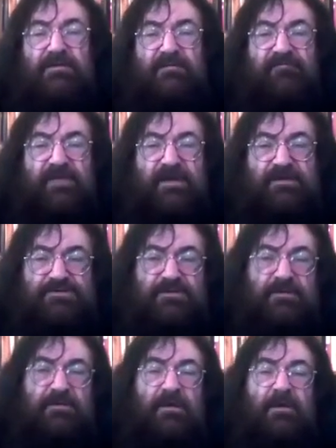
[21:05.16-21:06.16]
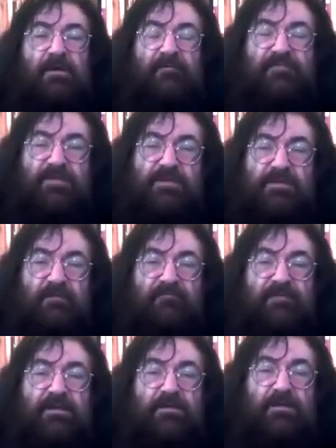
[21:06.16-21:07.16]
invasion of the
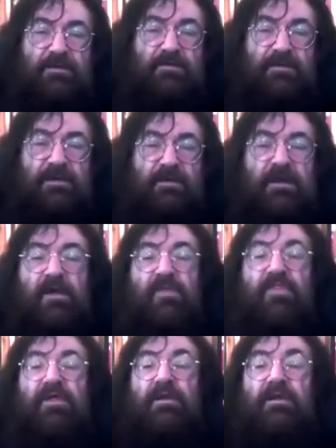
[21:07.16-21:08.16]
Soviet Union, the